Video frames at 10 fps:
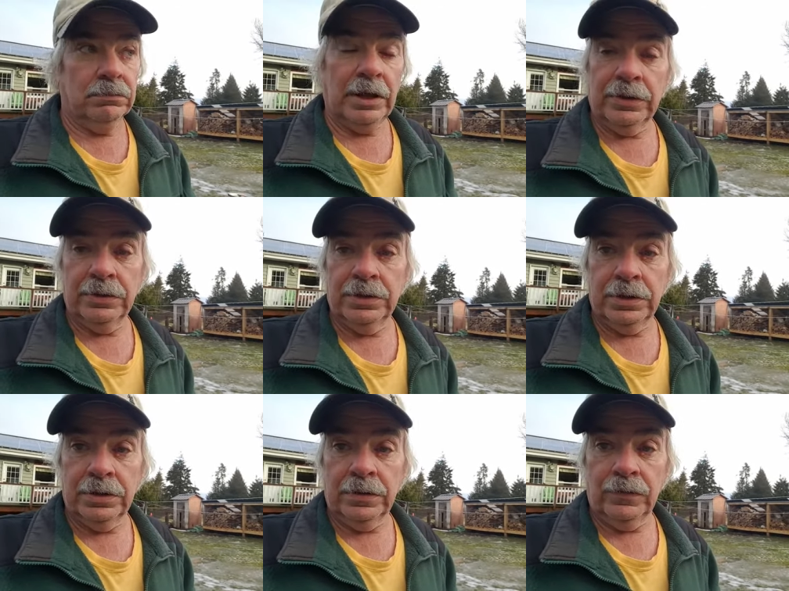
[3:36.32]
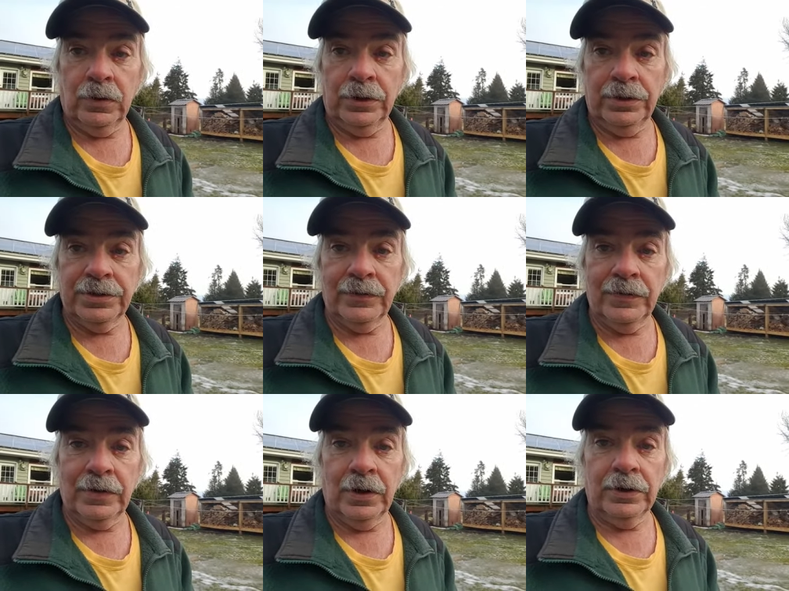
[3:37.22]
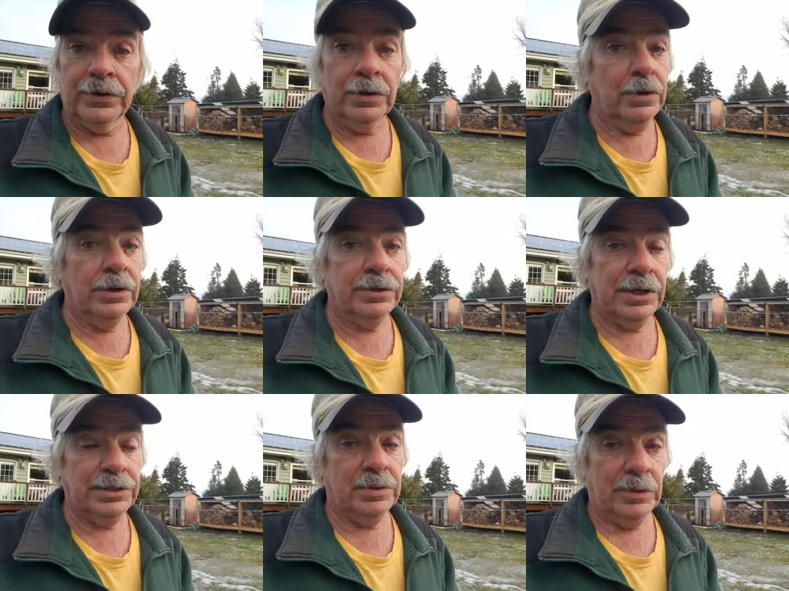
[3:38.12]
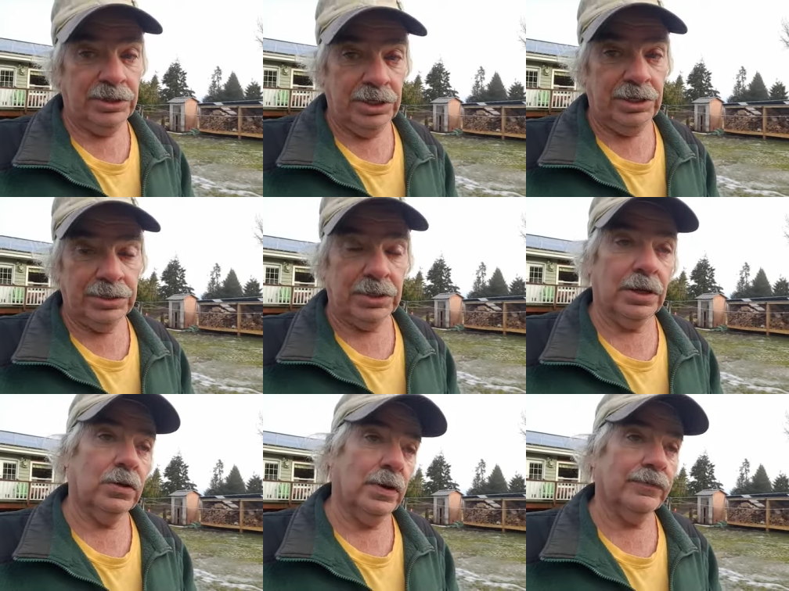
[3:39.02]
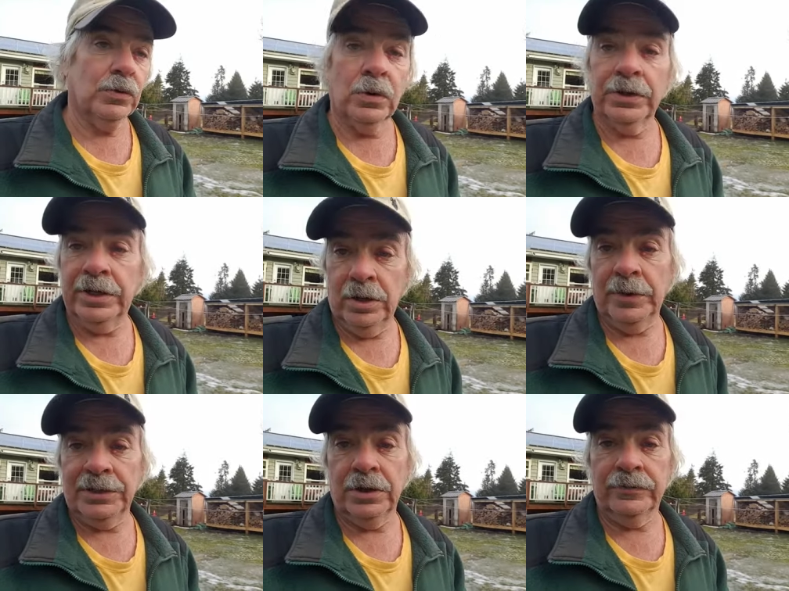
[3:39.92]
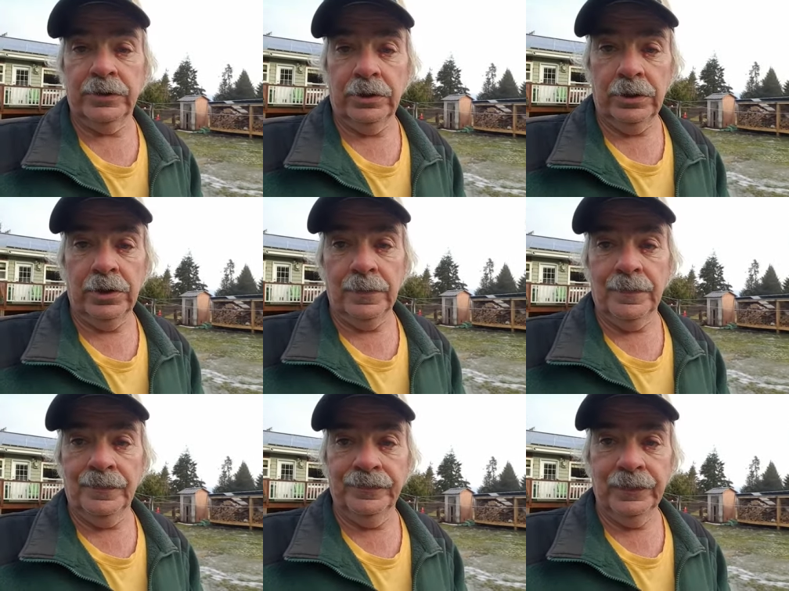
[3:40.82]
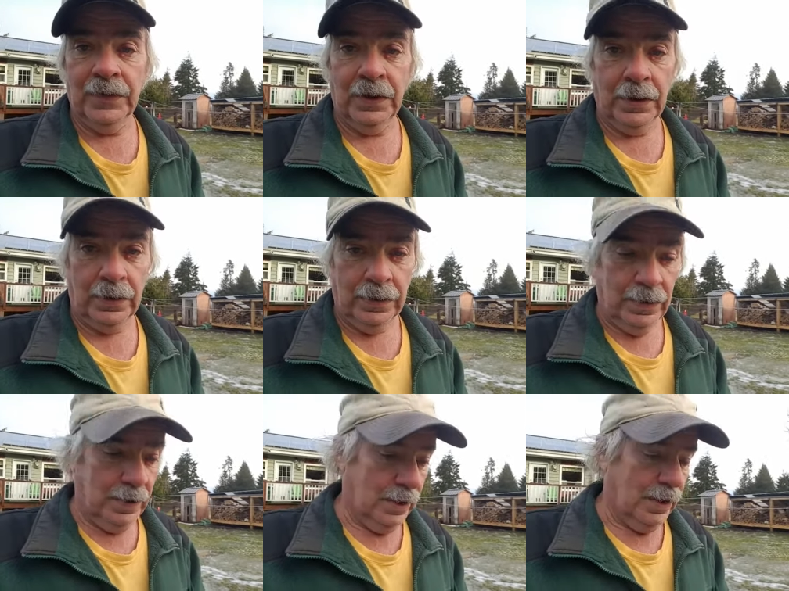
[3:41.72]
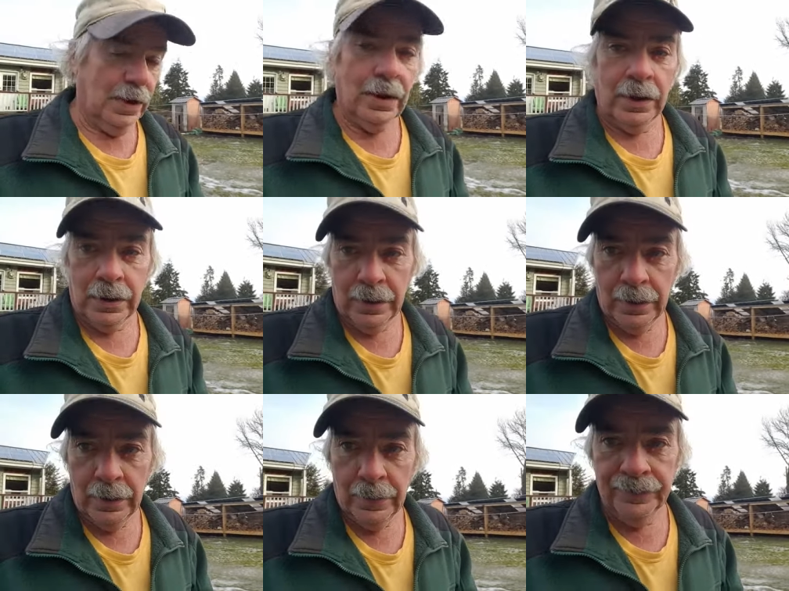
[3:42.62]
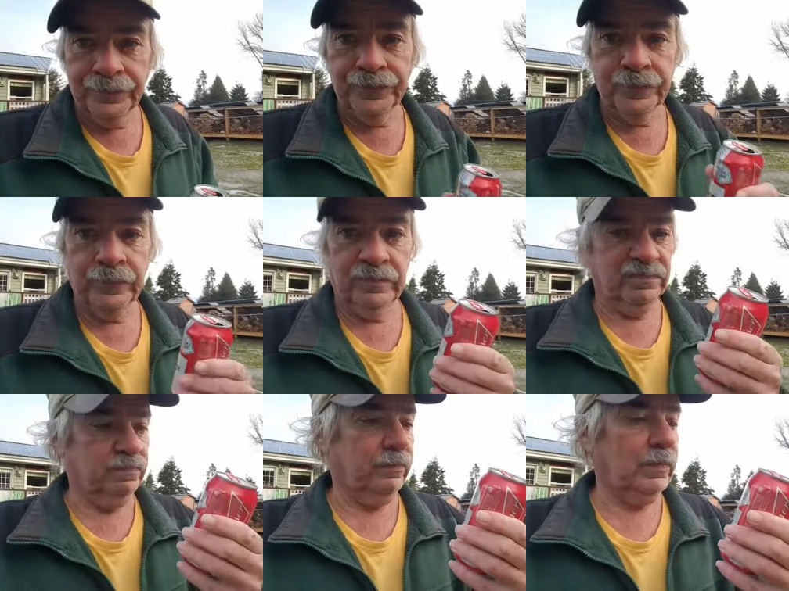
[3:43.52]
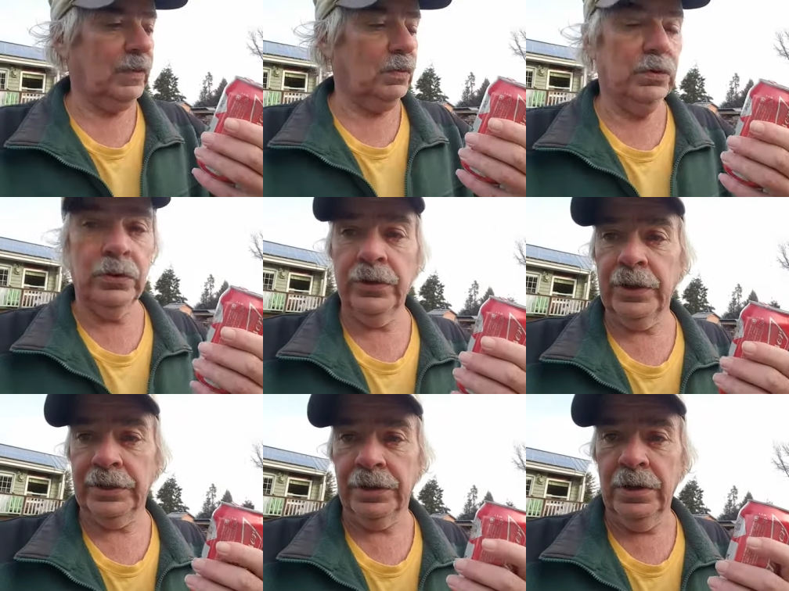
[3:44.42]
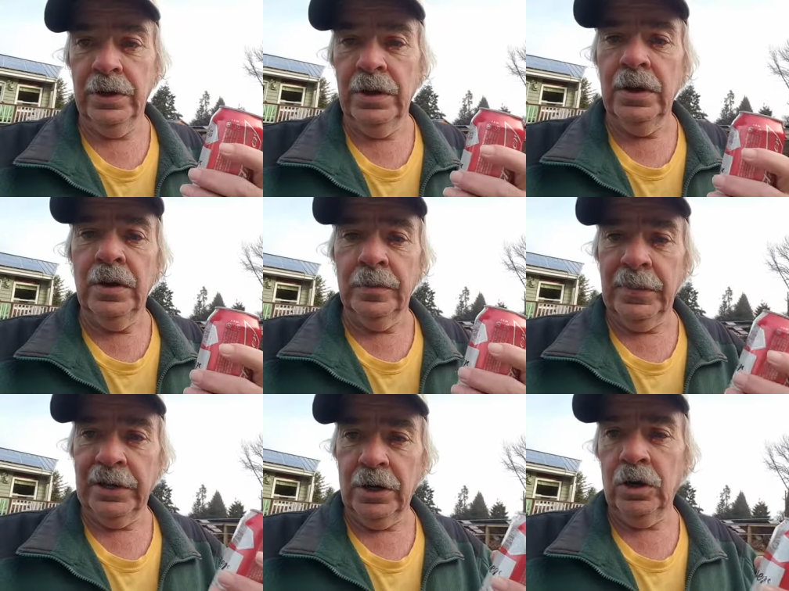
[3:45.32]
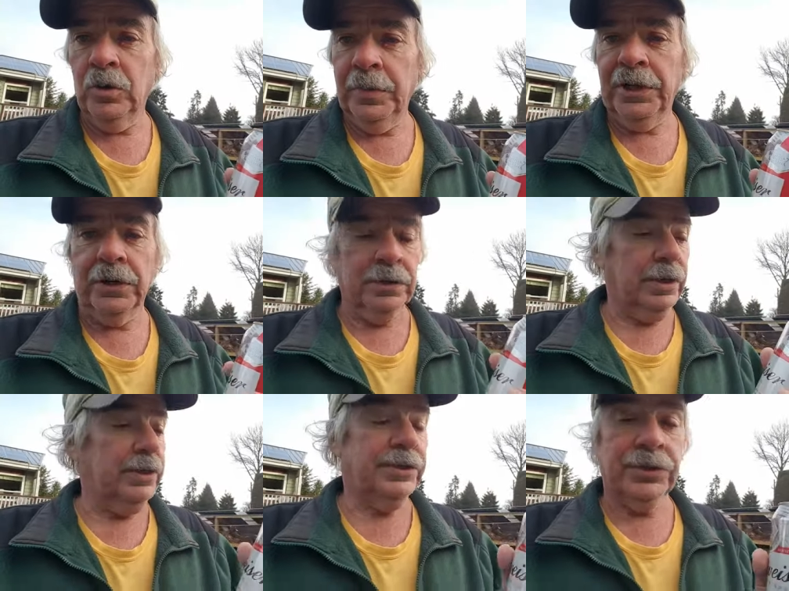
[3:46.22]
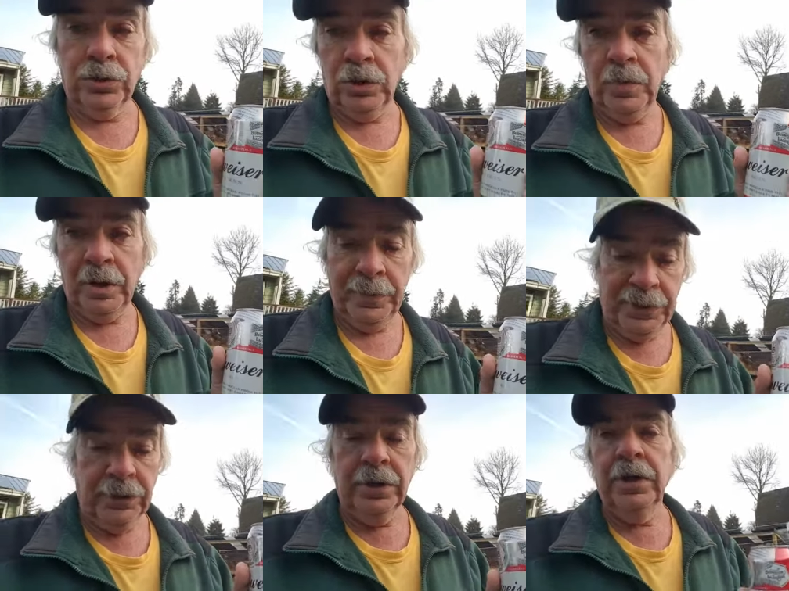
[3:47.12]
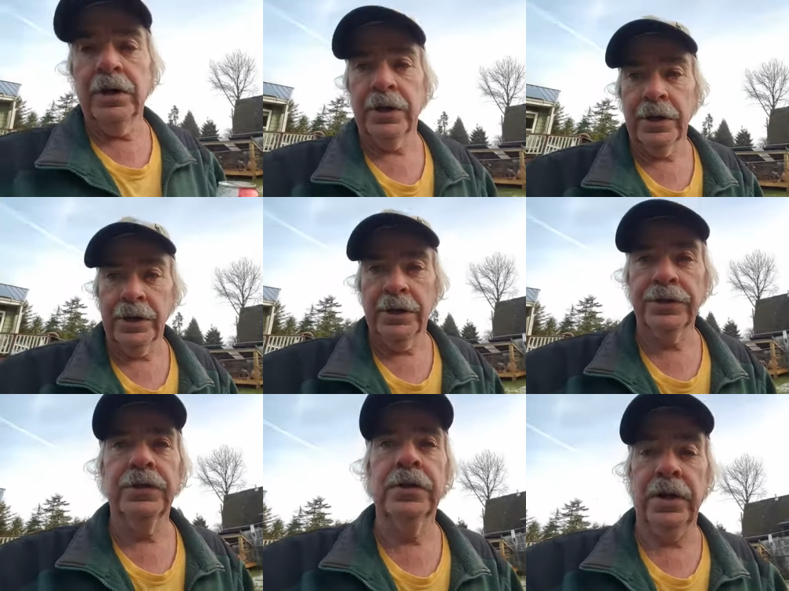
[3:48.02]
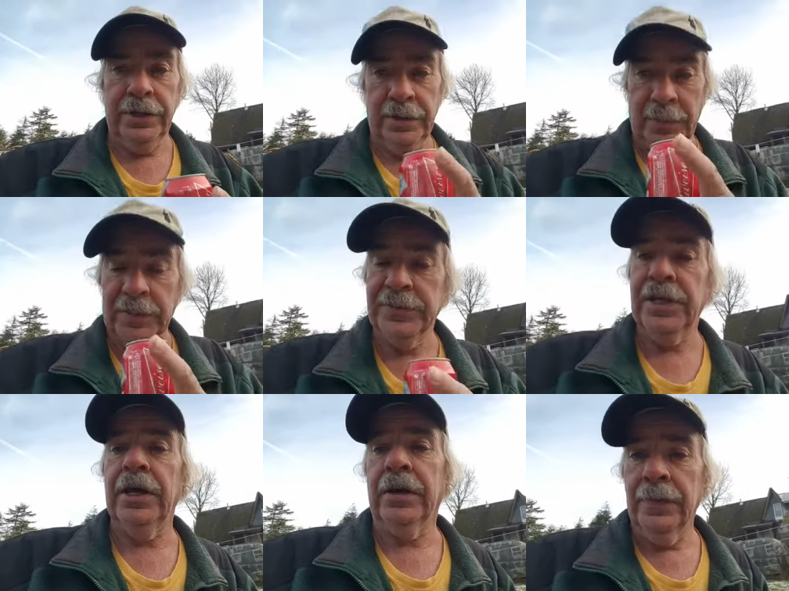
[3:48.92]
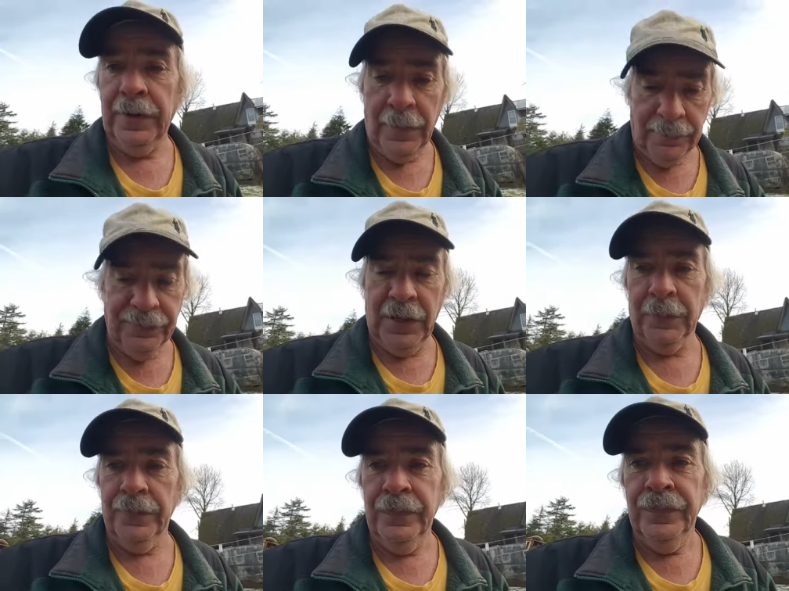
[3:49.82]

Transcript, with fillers: that uh, $475 stays in my jeans and i don't have to go out and kill myself to earn it okay um, we're doing things making our own beer. This is a store-bought beer because I did make a mistake. Yep, yep.